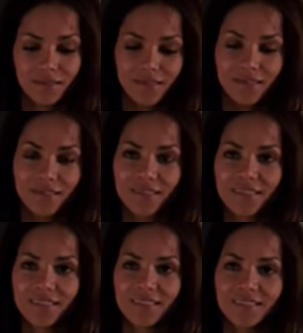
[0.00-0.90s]
about
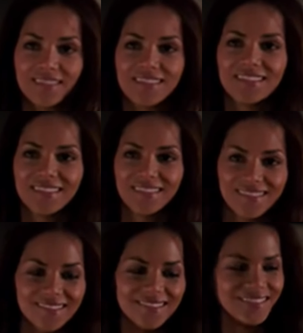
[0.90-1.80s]
you, that she's
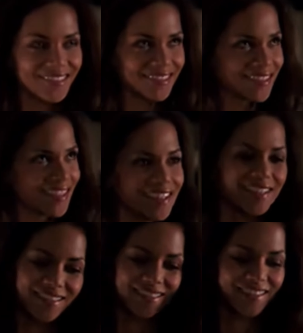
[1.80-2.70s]
open to
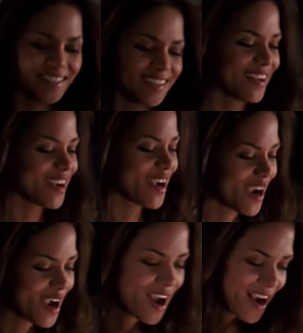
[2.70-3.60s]
interaction.
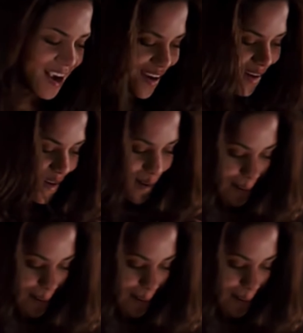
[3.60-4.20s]
On the